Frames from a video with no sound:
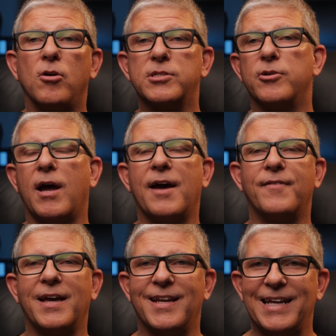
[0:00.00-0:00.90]
also have
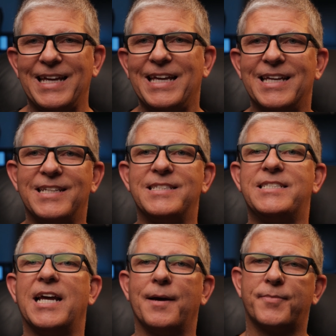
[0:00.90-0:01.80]
an
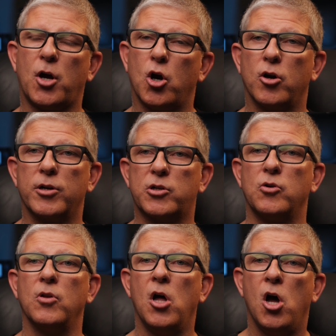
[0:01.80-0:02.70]
in-depth
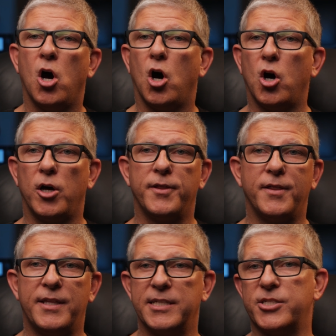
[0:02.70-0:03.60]
article on
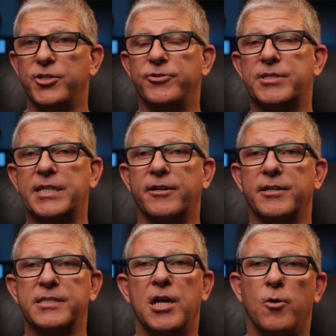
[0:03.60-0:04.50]
this new
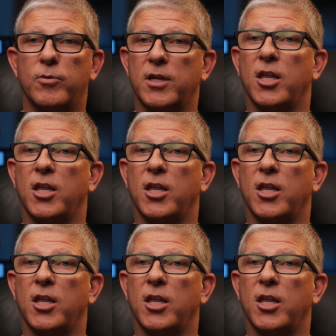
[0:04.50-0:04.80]
series with a